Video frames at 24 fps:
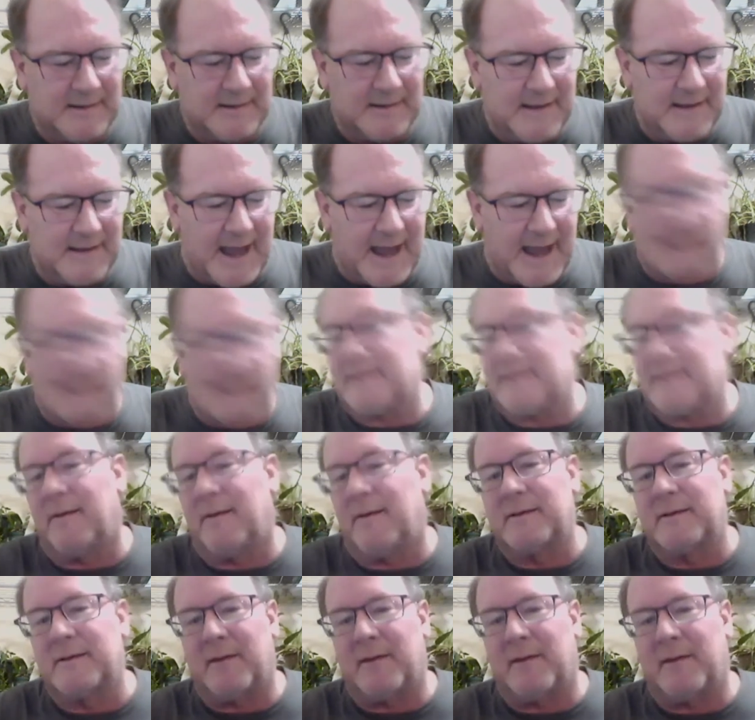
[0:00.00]
act
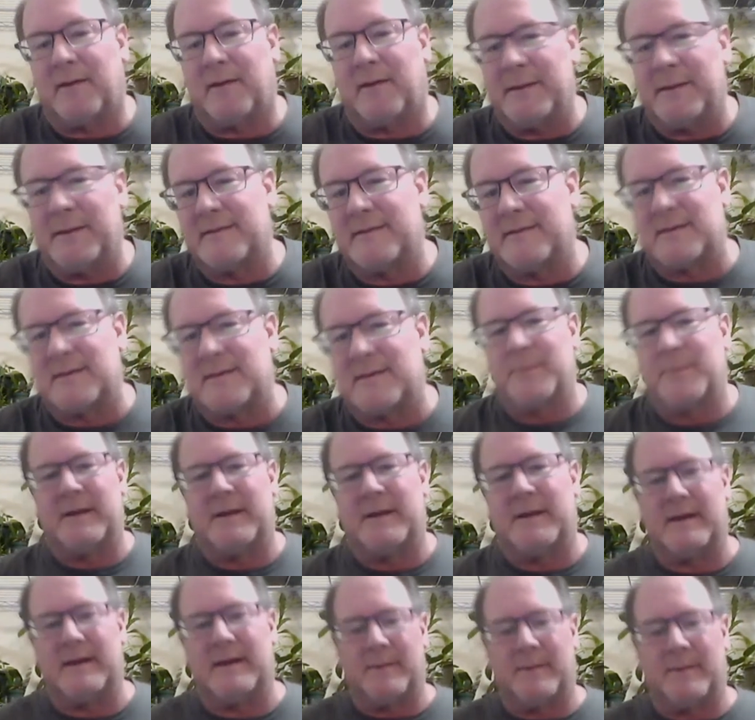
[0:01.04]
on climate. So
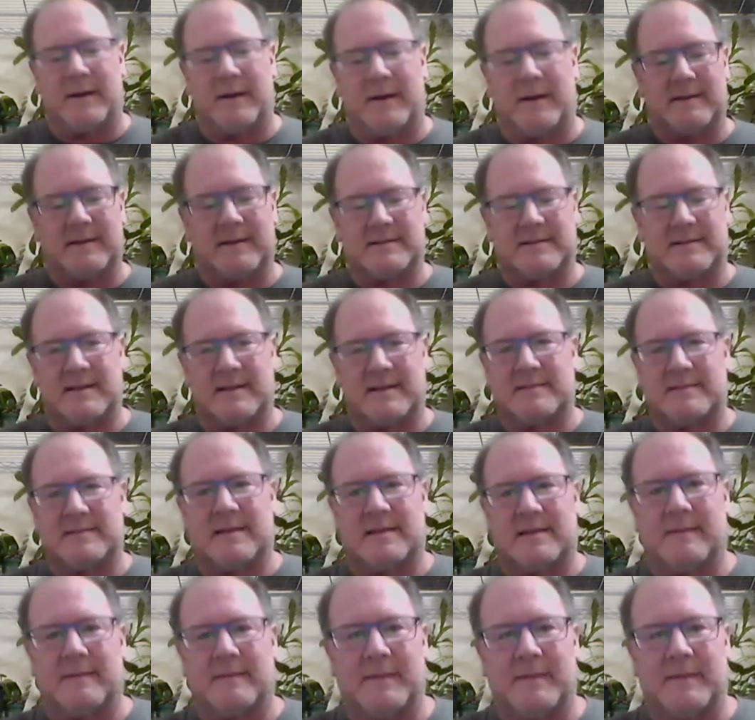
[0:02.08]
anybody that says
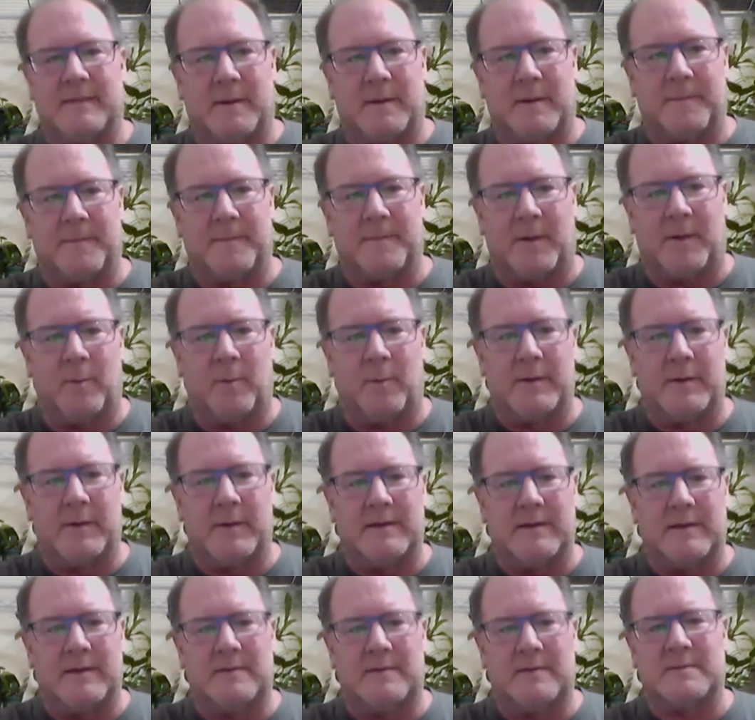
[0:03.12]
that, oh, we
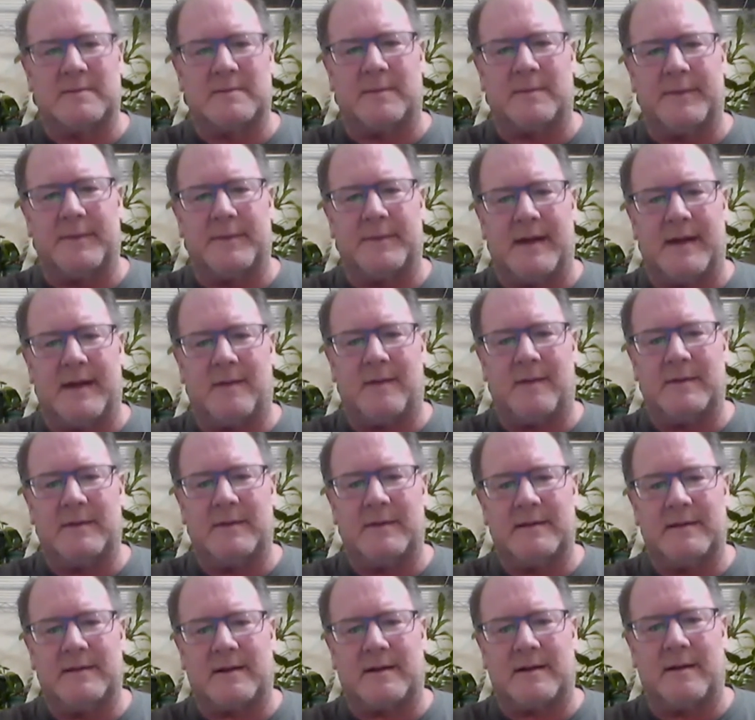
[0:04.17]
need to do something now, we
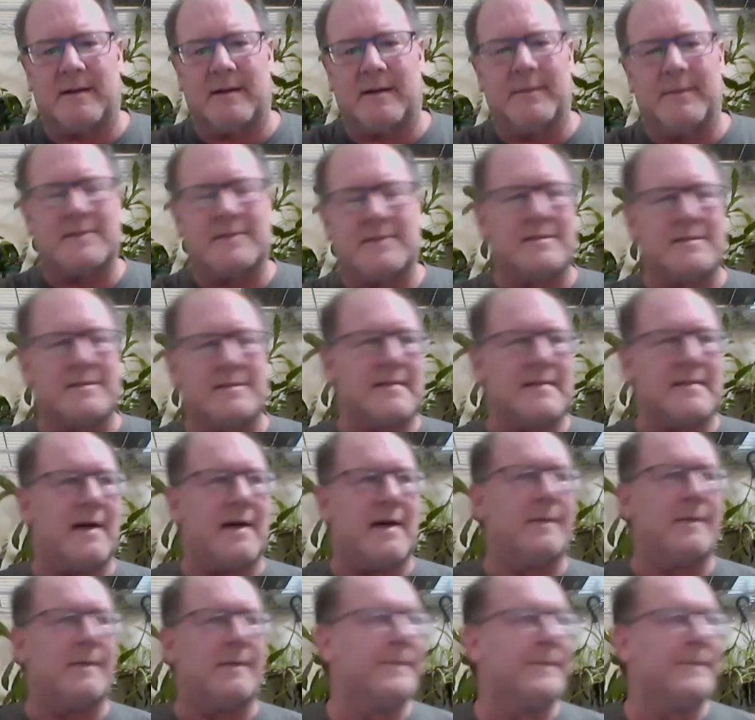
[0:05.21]
need to cut emissions
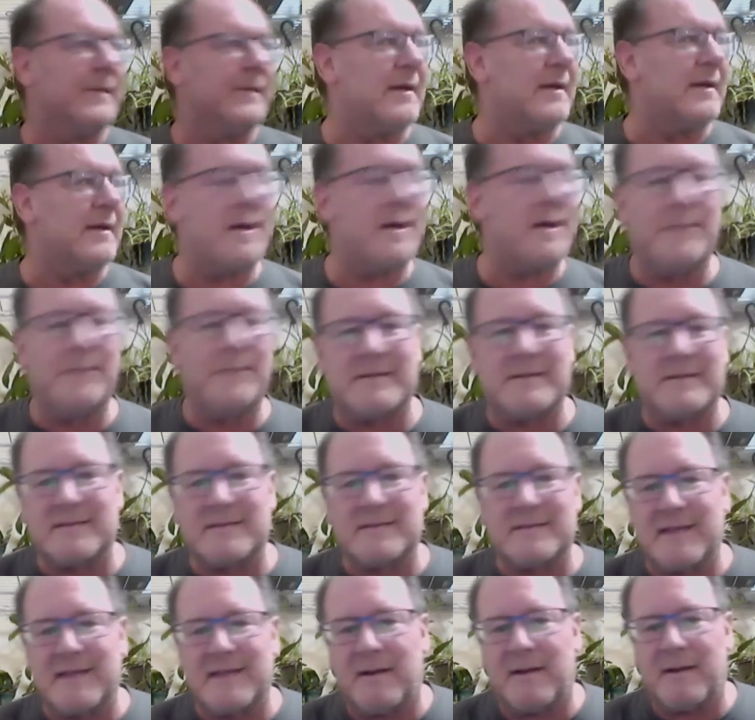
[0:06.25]
now. You cut
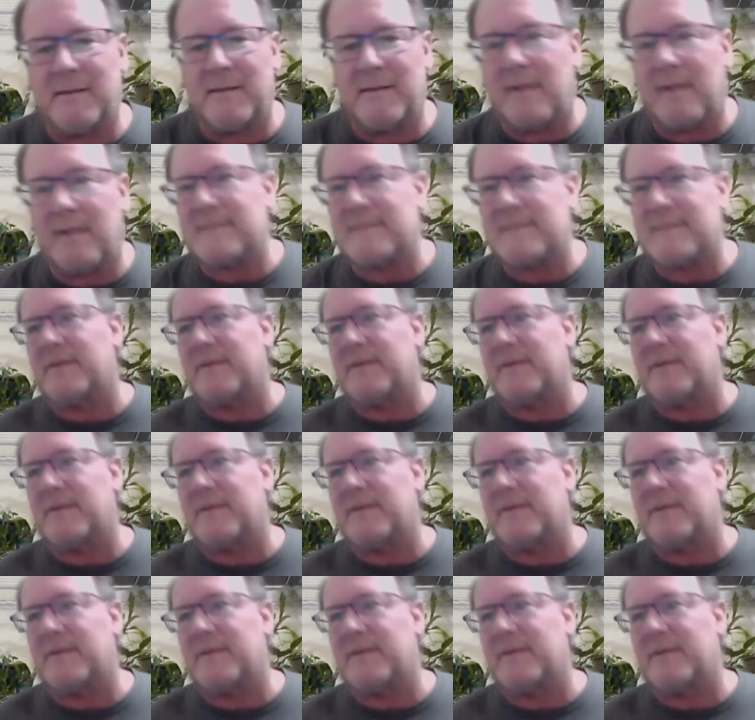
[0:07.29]
emissions now, loss of